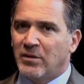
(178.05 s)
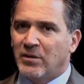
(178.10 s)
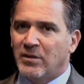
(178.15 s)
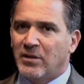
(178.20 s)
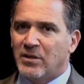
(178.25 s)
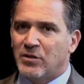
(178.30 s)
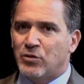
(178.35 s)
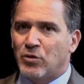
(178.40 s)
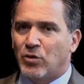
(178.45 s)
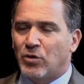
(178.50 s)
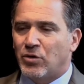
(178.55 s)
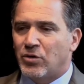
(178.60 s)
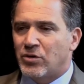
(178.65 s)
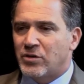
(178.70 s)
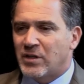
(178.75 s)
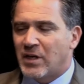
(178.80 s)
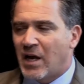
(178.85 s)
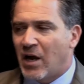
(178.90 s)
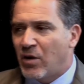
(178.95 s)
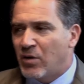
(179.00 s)
these orders,
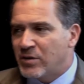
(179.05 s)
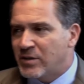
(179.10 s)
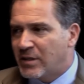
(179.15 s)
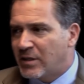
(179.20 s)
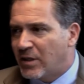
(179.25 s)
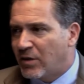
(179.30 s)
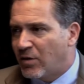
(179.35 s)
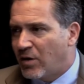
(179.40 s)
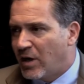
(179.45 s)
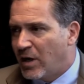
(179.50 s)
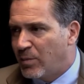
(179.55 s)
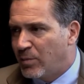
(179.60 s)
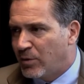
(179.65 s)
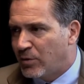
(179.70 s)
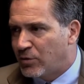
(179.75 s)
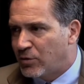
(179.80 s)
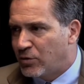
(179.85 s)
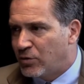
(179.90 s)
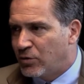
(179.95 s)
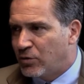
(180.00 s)
and how is it they're able
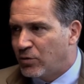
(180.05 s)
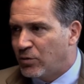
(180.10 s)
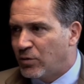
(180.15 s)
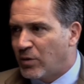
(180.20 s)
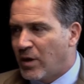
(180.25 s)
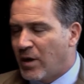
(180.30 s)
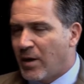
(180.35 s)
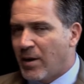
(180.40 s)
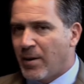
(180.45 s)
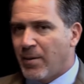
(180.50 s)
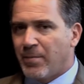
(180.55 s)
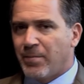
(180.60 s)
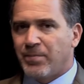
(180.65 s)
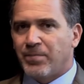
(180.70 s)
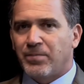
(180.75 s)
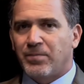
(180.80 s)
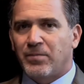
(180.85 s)
to